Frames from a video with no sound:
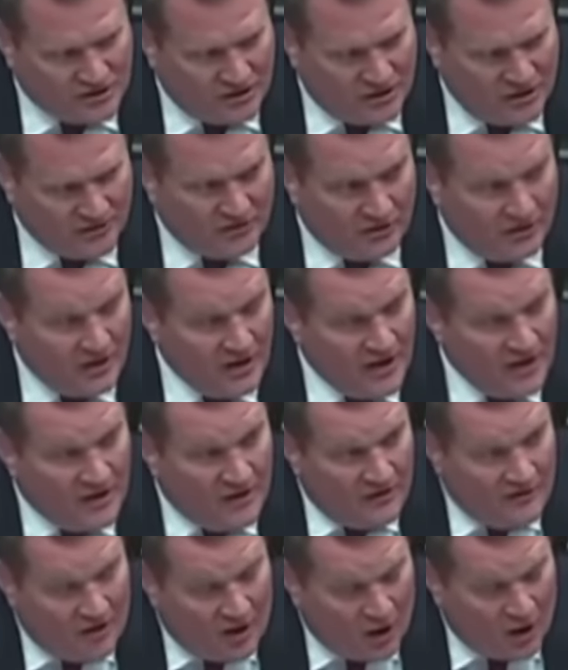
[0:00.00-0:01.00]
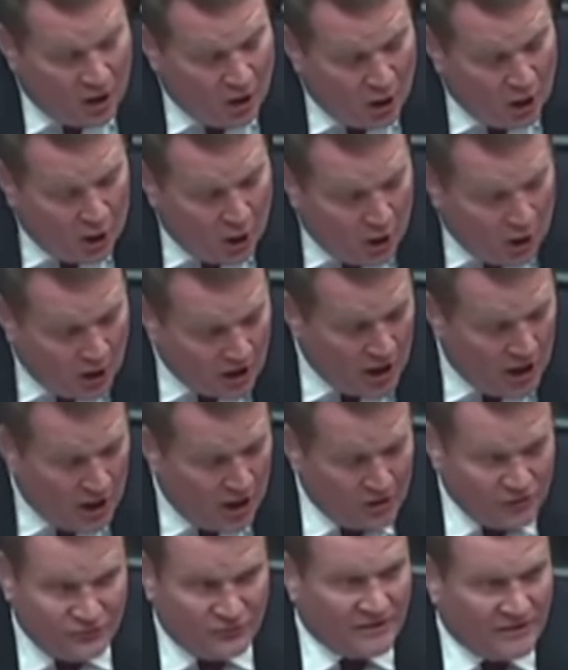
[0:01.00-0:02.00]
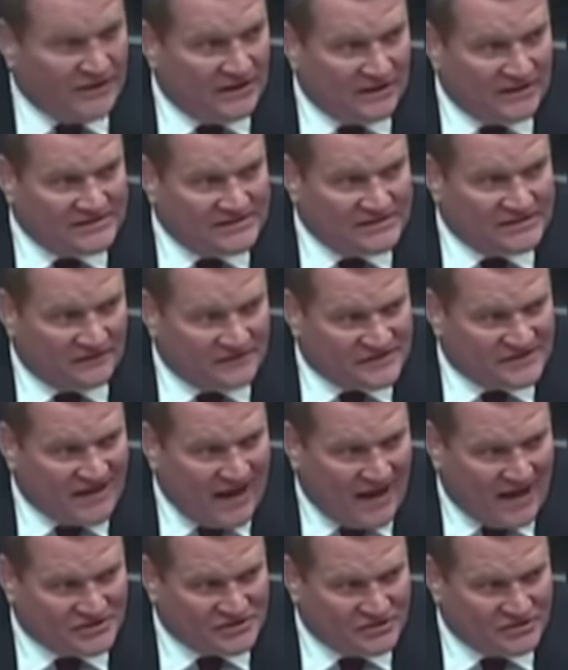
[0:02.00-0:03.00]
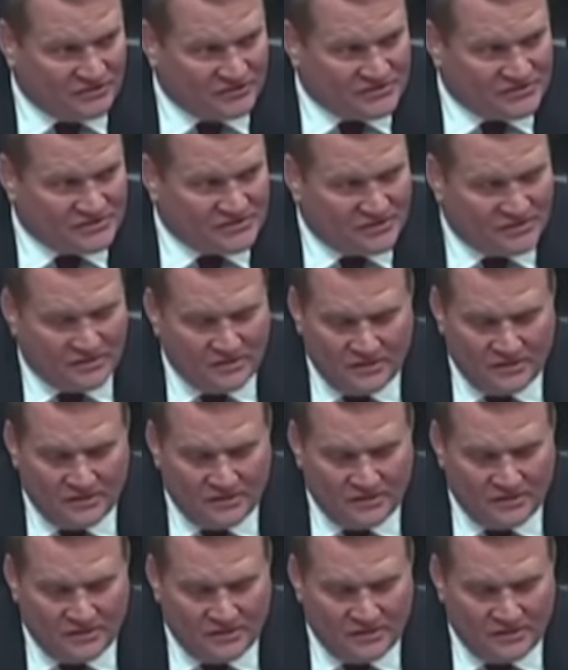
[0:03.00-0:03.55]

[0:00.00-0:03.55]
You have charges. long hundred. You have charges.